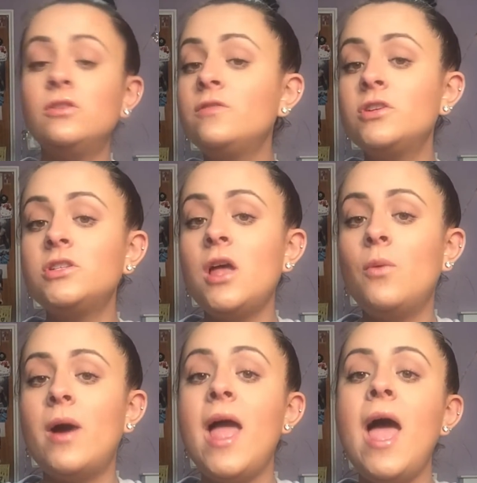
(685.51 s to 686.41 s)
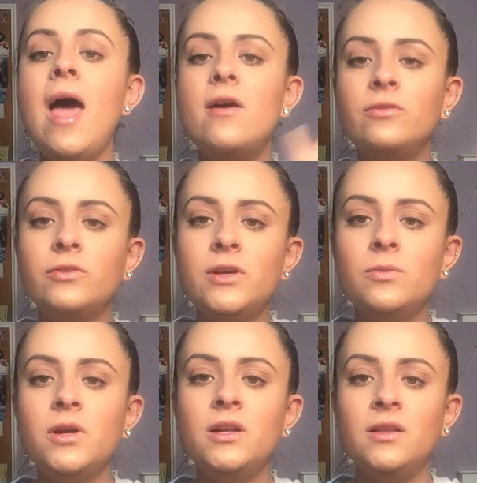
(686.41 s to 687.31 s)
universal and why
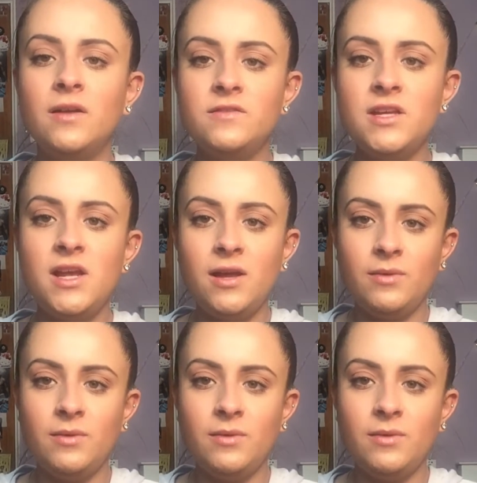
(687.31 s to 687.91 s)
everyone loves it.